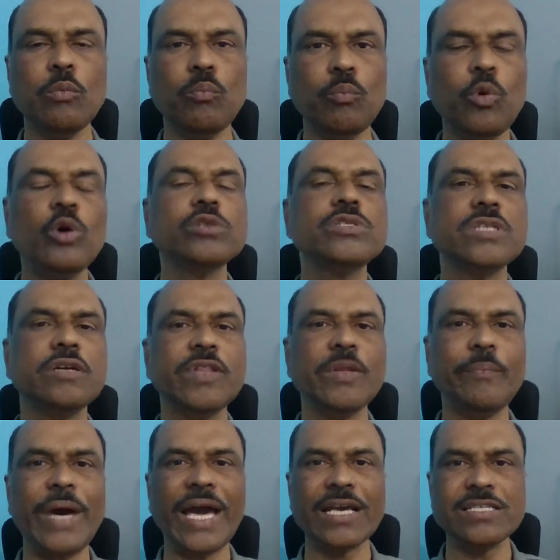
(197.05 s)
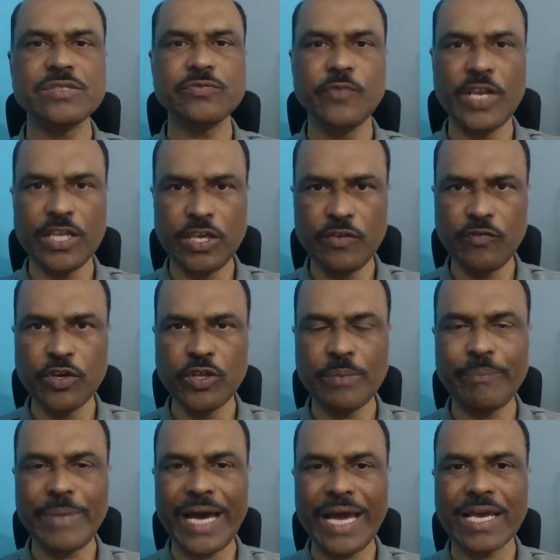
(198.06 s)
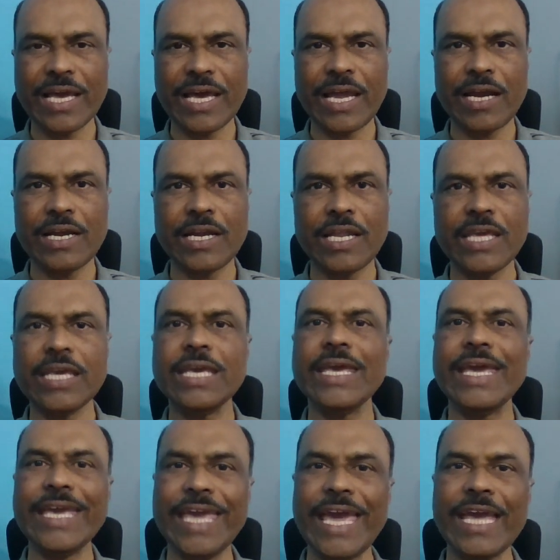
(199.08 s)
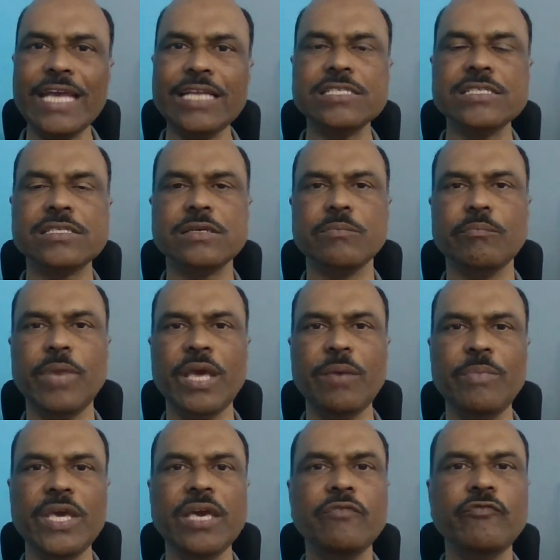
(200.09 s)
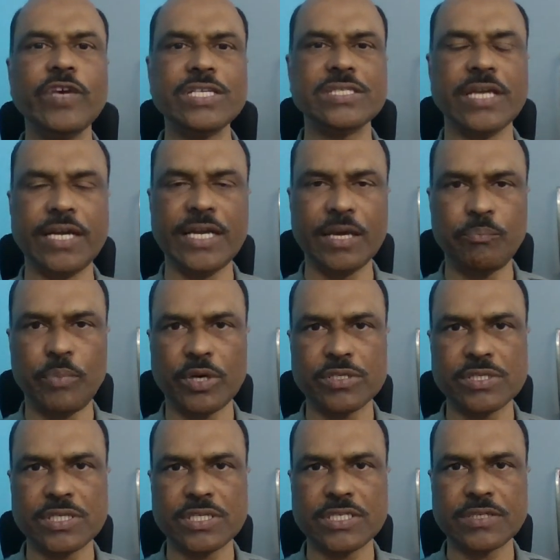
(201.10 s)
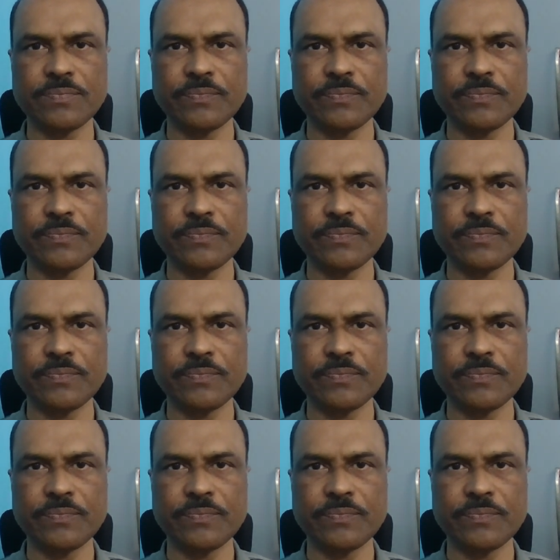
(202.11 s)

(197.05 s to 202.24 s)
Most of the banks will give you the bank guarantee against maybe a fixed deposit.